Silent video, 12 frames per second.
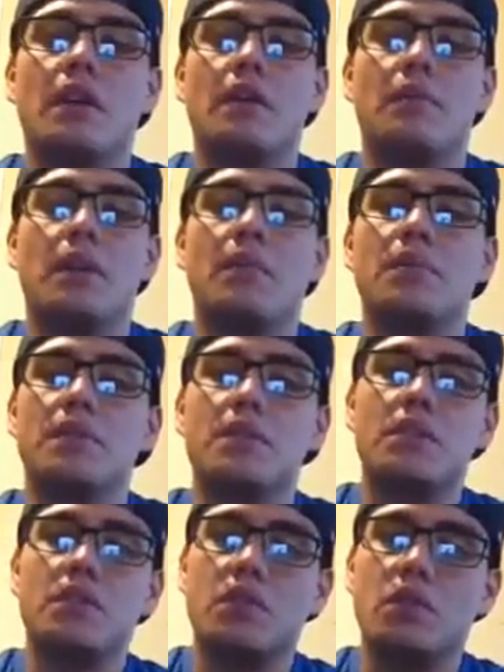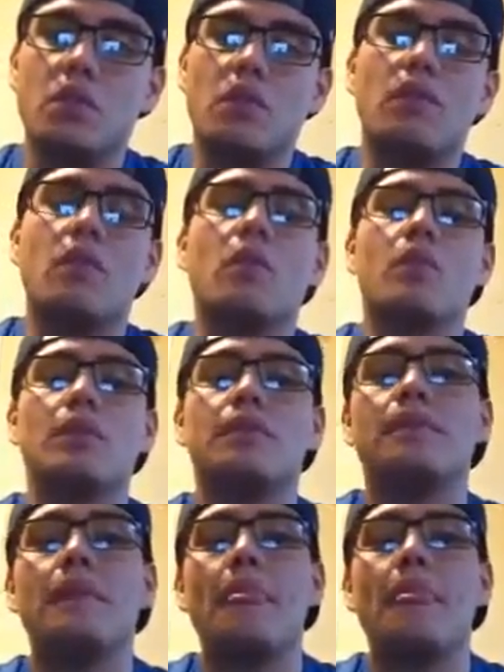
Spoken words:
in a better position, so you go forward.